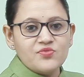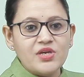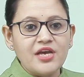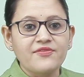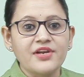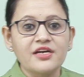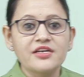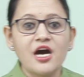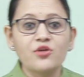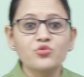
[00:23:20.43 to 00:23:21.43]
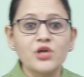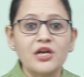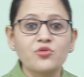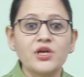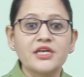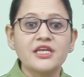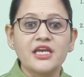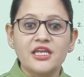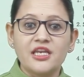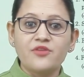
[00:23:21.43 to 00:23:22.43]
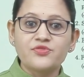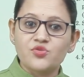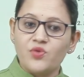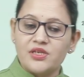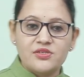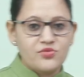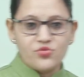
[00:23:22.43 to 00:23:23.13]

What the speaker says: we have learned how to calculate the area of squares.